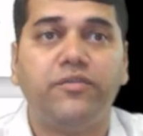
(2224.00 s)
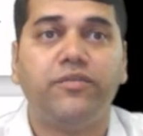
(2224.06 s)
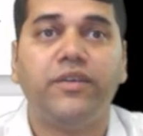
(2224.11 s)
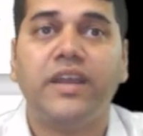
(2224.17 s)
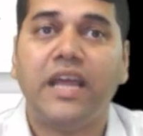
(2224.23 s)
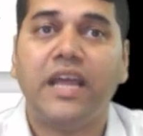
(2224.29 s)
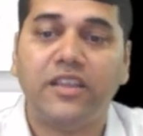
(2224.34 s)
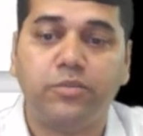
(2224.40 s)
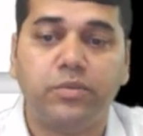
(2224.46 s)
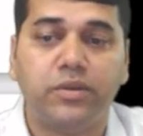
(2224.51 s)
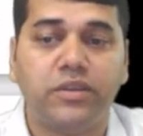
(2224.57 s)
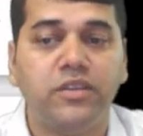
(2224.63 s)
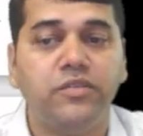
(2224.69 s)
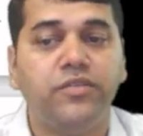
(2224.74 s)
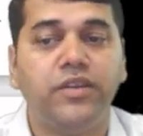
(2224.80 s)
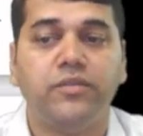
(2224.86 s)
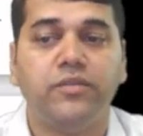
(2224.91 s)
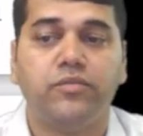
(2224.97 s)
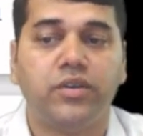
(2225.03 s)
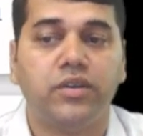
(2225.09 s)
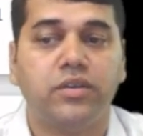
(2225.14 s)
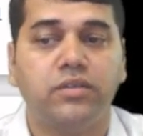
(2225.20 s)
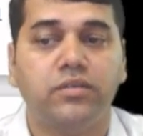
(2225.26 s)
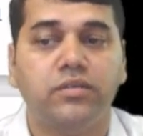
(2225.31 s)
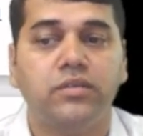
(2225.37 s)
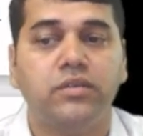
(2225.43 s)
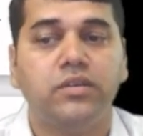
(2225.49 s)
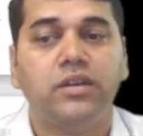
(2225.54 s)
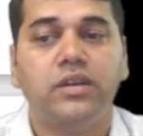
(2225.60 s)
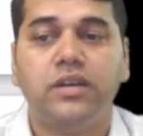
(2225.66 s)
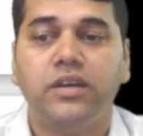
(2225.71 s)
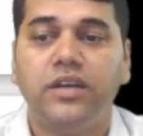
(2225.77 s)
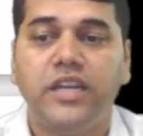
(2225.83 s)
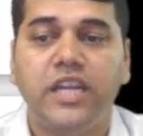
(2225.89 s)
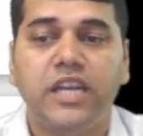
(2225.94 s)
fair as per the framework.
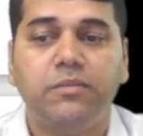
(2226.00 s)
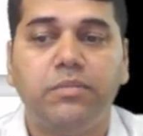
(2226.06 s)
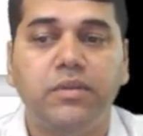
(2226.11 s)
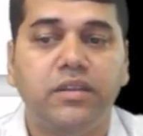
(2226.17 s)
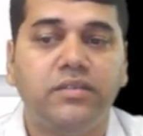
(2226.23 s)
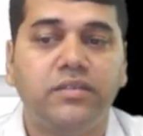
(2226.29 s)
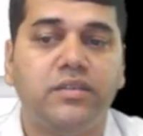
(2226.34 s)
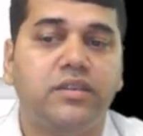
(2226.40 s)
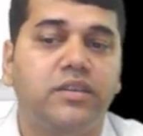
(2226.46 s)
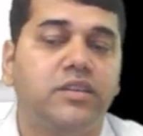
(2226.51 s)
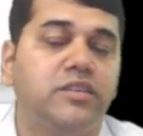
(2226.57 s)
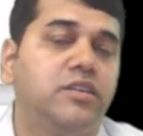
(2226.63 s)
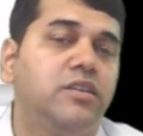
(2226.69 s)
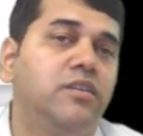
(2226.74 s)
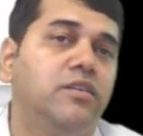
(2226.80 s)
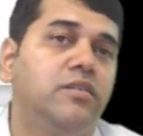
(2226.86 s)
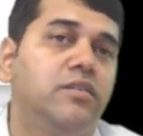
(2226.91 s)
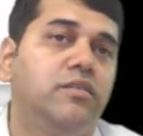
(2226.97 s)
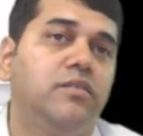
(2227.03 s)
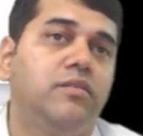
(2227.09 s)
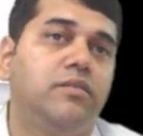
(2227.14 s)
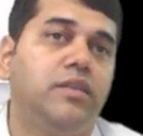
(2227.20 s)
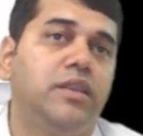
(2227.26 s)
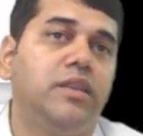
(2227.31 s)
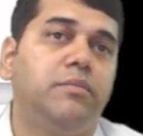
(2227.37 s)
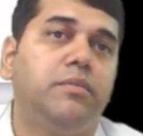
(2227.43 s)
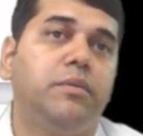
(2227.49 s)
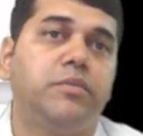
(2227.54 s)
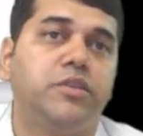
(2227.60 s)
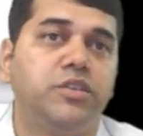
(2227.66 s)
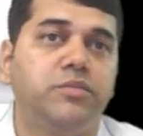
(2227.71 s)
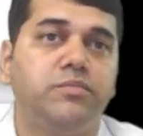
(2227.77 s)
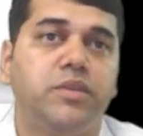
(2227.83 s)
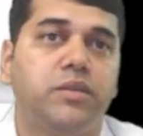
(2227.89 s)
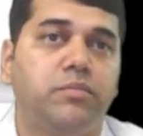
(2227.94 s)
Date, place, signature,
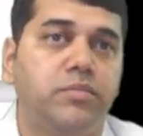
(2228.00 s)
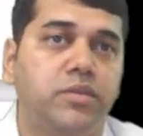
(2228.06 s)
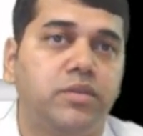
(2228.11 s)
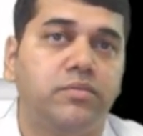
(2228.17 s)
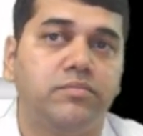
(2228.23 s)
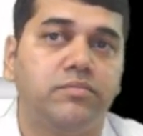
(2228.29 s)
membership number.